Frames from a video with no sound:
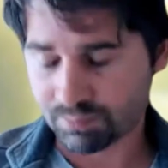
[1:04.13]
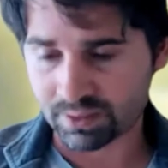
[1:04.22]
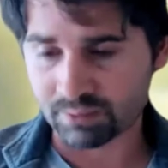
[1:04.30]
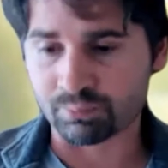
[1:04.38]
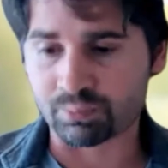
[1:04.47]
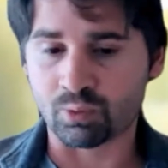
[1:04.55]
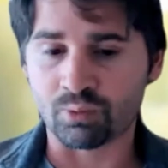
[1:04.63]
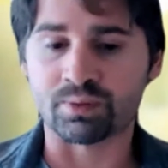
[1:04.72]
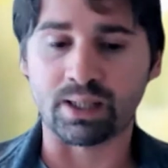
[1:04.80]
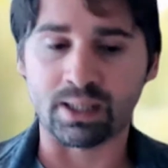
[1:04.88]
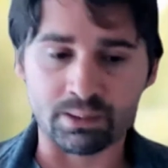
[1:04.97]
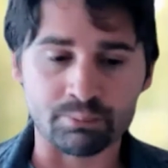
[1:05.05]
been
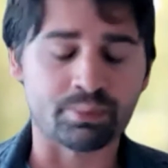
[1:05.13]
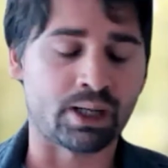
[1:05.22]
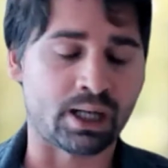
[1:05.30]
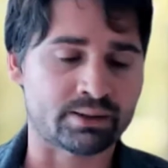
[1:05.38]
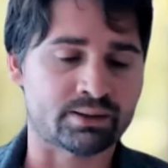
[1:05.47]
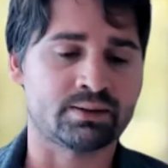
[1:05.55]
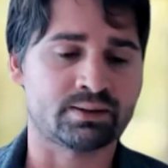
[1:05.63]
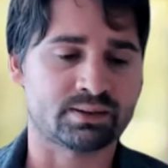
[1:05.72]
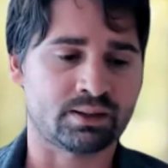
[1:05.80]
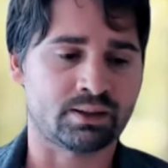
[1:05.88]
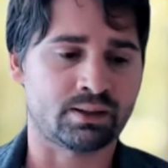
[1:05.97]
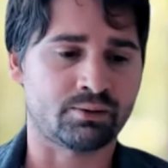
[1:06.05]
proven in practice
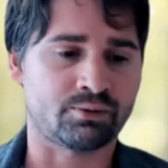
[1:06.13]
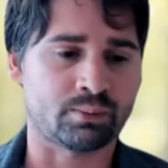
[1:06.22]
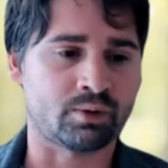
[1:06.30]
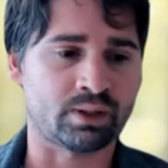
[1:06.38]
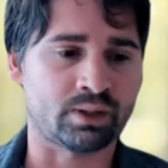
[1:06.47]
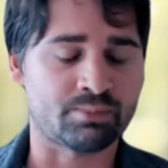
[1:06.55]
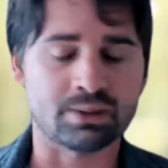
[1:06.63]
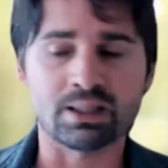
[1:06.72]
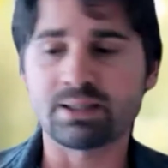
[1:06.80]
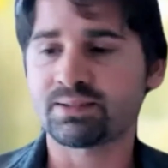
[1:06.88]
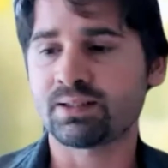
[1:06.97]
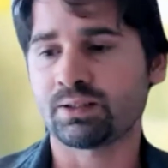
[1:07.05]
from what I've been
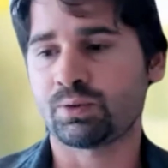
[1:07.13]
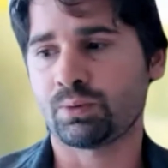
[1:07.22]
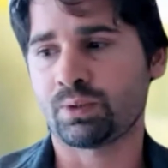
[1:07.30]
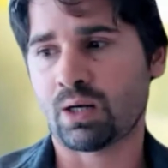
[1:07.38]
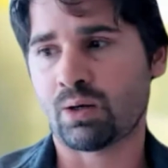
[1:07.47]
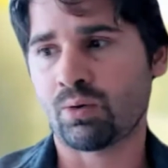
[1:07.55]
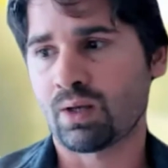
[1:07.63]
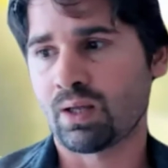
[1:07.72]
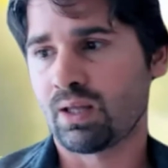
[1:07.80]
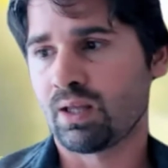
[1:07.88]
listening to now.